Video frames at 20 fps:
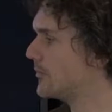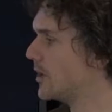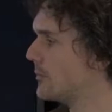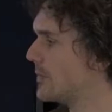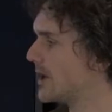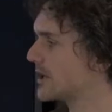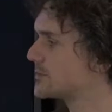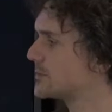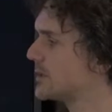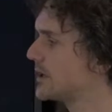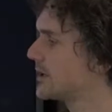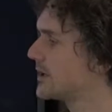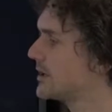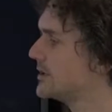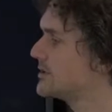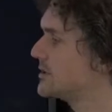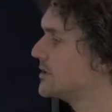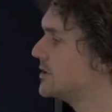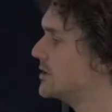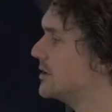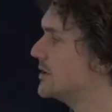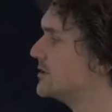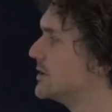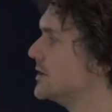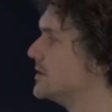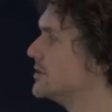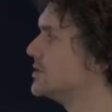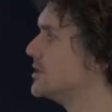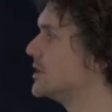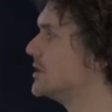Max Planck Institute
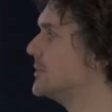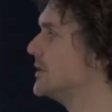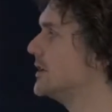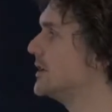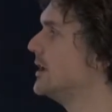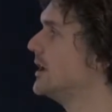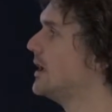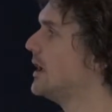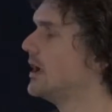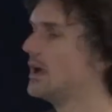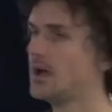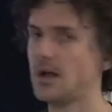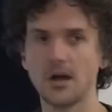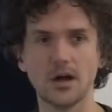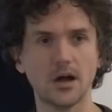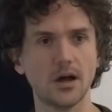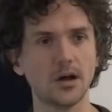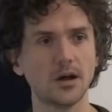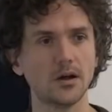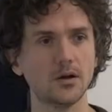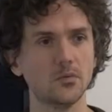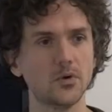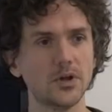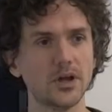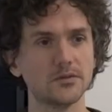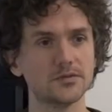in Germany. We